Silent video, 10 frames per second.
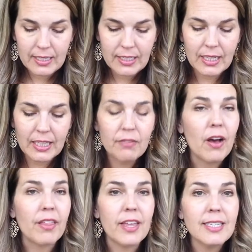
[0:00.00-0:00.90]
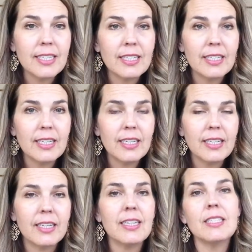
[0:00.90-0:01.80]
to live authentically
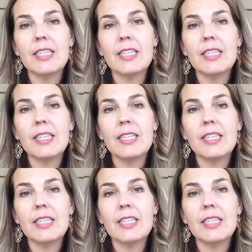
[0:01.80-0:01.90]
is